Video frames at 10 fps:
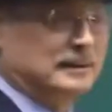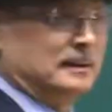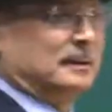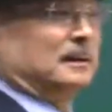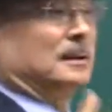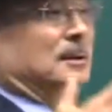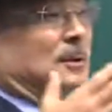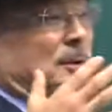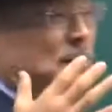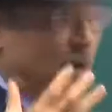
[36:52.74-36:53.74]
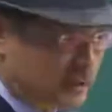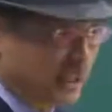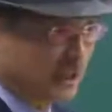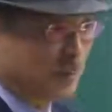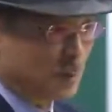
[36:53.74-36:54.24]
of thousands of
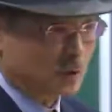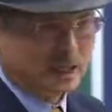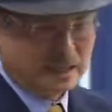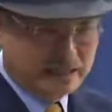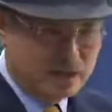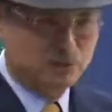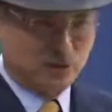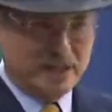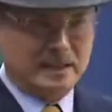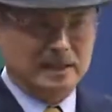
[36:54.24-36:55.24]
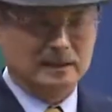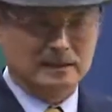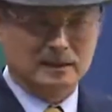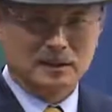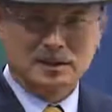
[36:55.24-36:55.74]
dollars
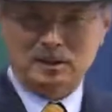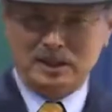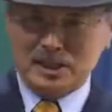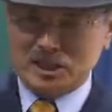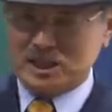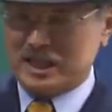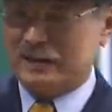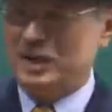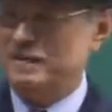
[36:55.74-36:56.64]
as long as you're a